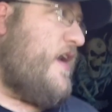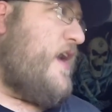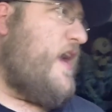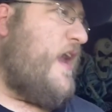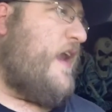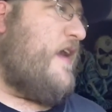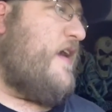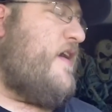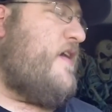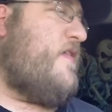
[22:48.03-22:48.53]

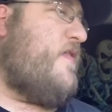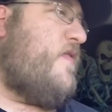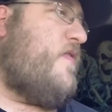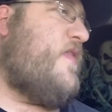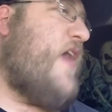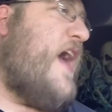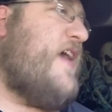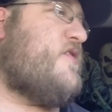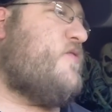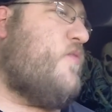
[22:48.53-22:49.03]
and
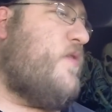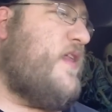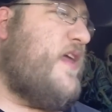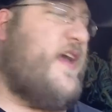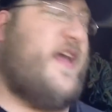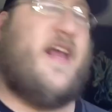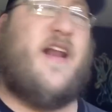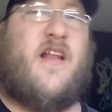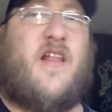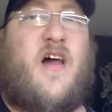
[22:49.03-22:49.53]
that's where
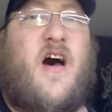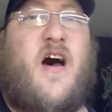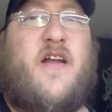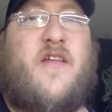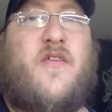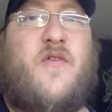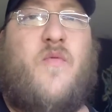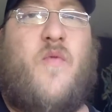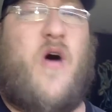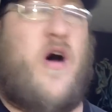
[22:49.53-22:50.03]
they get a lot
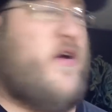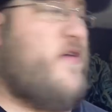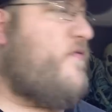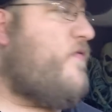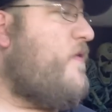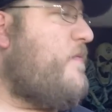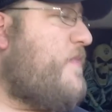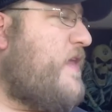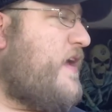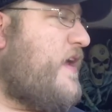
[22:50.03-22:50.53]
of their water
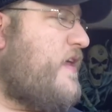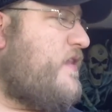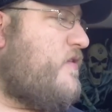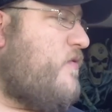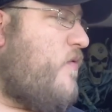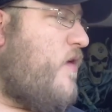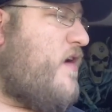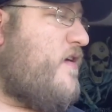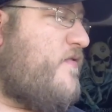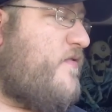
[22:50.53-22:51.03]
from. They get
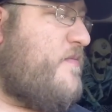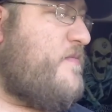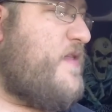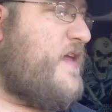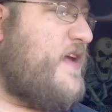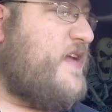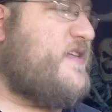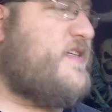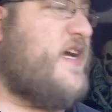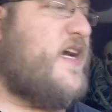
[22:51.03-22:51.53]
their water from
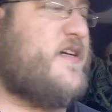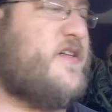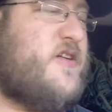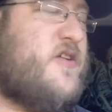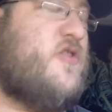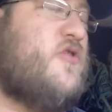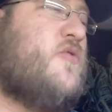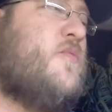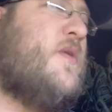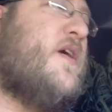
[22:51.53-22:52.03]
the insects
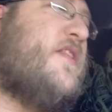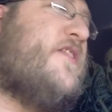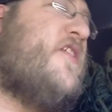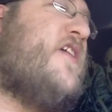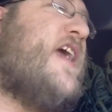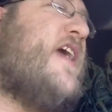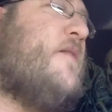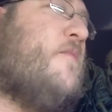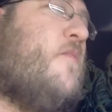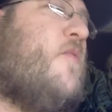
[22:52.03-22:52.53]
too, but
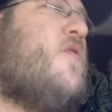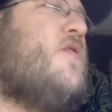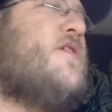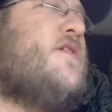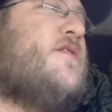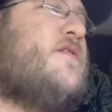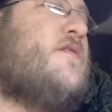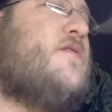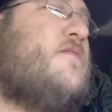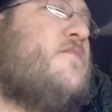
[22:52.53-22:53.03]
they get more
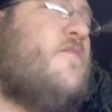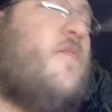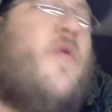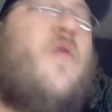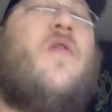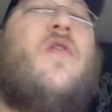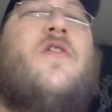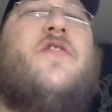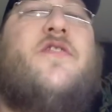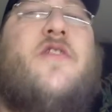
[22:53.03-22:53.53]

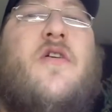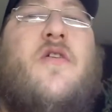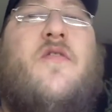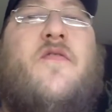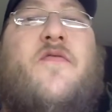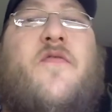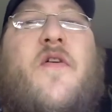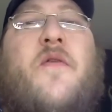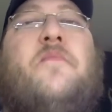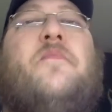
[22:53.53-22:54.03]

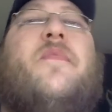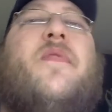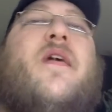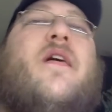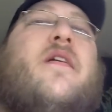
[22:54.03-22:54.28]
so from